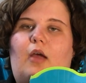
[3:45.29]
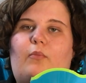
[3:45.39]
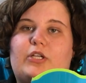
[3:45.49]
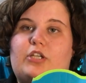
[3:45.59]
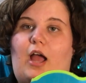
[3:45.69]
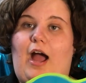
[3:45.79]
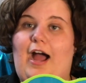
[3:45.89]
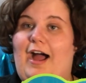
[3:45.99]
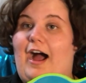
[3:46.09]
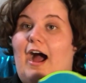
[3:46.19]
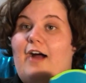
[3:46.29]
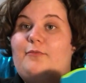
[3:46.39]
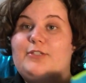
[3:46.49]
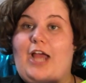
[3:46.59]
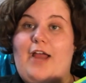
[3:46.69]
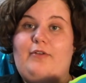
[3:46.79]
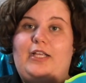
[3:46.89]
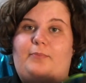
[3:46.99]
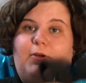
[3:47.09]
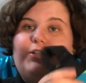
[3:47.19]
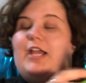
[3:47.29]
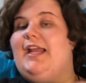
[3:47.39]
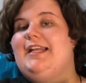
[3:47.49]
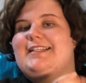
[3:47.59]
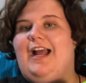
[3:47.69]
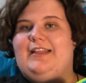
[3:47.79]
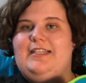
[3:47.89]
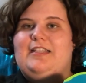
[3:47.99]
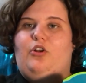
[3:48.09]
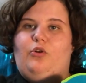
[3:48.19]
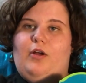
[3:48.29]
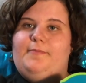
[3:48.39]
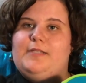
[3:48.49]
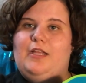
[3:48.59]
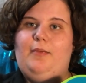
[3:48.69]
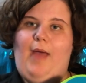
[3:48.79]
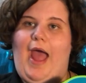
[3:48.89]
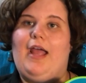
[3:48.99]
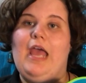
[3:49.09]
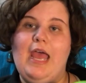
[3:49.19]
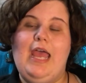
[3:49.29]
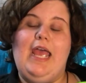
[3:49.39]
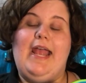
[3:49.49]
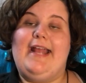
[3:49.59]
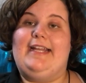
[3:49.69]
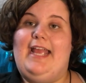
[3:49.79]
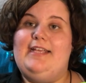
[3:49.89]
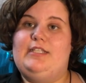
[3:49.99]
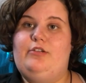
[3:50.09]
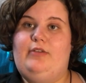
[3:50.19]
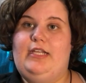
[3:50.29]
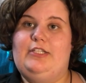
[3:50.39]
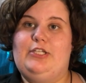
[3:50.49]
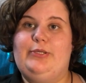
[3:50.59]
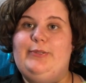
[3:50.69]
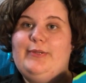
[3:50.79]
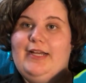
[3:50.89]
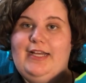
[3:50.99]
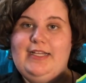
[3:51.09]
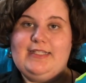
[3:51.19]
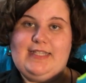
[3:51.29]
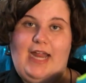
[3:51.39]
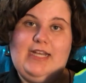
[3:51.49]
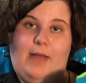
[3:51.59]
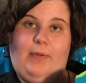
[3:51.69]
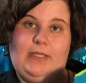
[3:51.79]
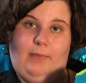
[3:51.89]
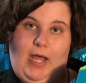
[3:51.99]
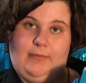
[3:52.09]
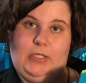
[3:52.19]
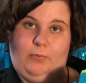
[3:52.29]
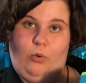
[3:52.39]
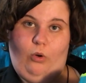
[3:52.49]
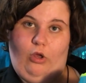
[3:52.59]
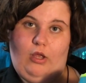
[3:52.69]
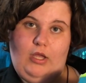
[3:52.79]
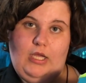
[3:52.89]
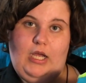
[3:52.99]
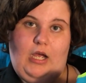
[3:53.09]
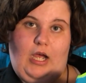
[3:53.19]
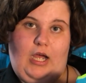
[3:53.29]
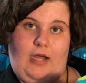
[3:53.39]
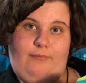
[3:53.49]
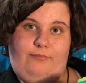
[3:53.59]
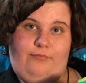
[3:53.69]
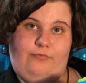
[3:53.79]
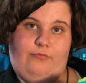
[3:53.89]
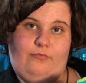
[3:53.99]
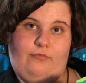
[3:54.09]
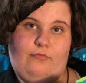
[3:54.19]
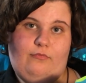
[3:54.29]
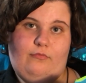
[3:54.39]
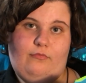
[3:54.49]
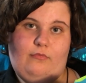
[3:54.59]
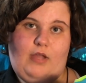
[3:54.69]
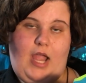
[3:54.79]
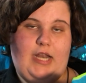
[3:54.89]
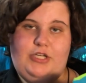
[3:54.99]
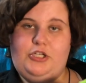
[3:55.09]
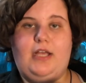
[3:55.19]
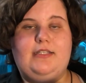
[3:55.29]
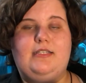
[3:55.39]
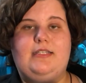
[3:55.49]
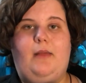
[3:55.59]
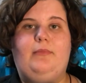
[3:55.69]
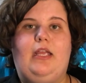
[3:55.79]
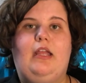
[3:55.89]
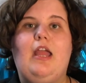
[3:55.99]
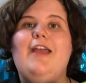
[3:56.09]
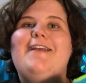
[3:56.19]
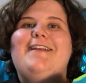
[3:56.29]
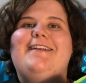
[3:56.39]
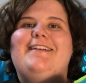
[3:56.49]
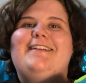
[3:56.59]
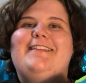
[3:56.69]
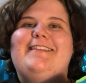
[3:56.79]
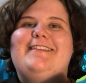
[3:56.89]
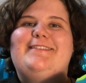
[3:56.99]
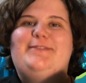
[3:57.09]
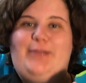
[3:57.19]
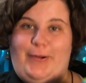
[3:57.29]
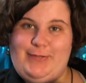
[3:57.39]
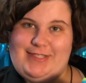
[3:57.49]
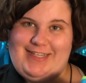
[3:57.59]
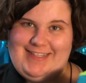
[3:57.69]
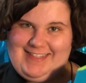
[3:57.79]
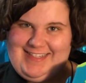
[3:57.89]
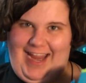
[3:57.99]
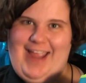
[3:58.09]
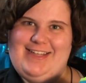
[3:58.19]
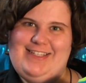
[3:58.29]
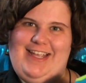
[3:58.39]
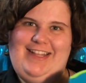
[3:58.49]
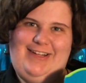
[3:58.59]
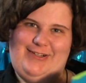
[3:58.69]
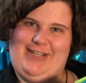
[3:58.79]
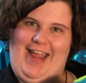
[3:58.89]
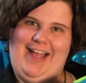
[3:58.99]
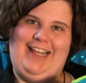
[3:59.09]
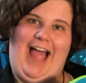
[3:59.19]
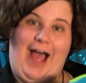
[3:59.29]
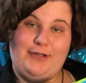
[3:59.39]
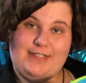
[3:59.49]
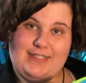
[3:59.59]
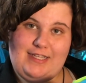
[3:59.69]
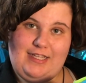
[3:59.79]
which I really appreciate. It's got these little grips on the back in case you need to stand up on the bottom of the pool and adjust something. Don't stand in your tail out